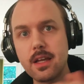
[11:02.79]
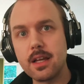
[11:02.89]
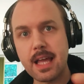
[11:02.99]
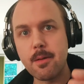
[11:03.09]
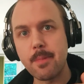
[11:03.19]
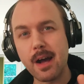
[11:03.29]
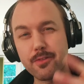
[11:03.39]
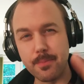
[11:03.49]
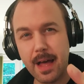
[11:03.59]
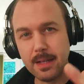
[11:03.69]
it came
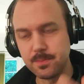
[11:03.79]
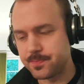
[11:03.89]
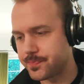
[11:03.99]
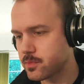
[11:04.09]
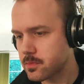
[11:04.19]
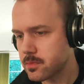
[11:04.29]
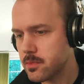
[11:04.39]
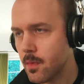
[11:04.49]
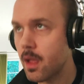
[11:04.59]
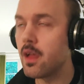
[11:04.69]
about from that.
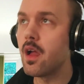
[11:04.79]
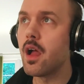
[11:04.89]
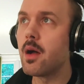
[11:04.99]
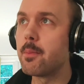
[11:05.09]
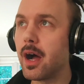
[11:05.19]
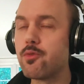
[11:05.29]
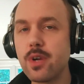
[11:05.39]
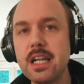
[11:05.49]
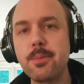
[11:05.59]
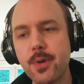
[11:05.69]
But I
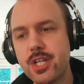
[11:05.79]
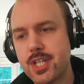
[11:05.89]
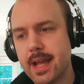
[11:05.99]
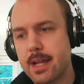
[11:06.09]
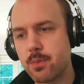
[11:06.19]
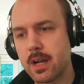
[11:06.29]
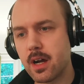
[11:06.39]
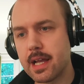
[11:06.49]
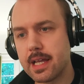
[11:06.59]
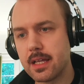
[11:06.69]
really appreciated when
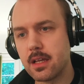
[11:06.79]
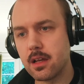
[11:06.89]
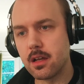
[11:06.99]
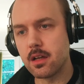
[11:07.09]
I